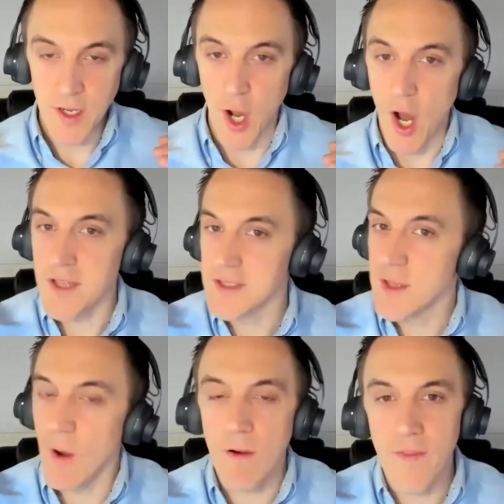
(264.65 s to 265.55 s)
costs
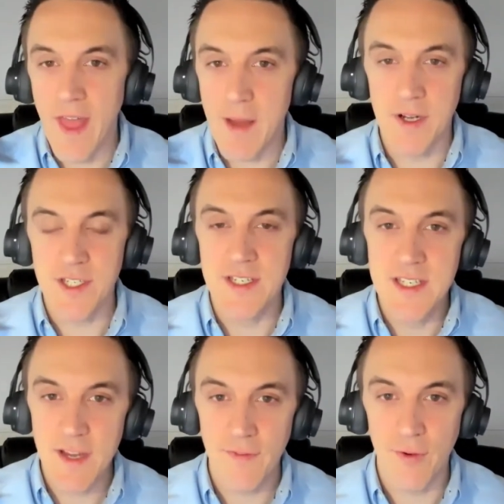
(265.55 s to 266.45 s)
aren't that much
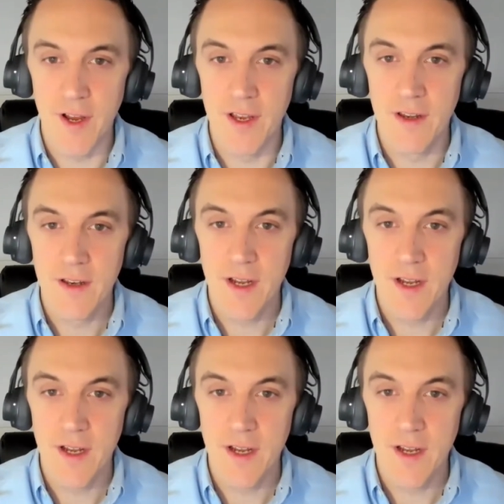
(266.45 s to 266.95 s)
different.